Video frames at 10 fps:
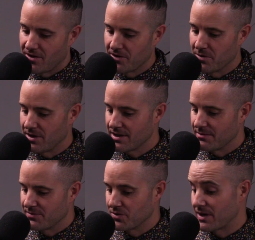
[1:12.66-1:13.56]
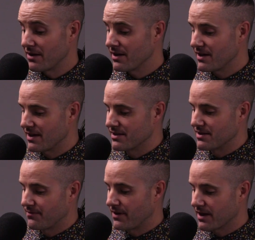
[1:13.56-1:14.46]
Oh, you're welcome. So Kelley is
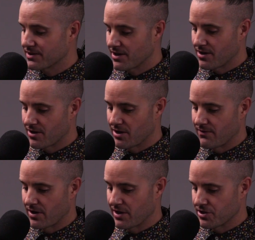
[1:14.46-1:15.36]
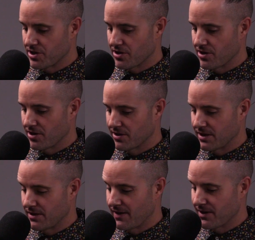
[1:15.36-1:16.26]
the flock star of our energy herd
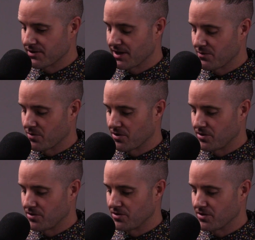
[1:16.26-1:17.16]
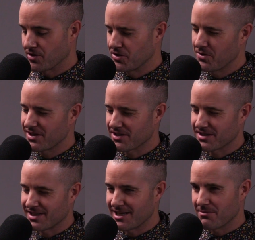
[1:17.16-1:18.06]
into the outside world. Are you known as our
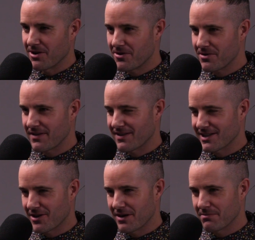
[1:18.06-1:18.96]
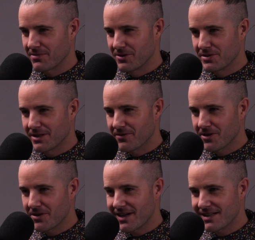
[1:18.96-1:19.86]
CMO? I think that's how I loosely refer
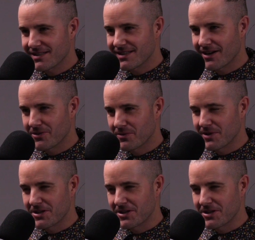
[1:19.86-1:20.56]
to you as. How yeah,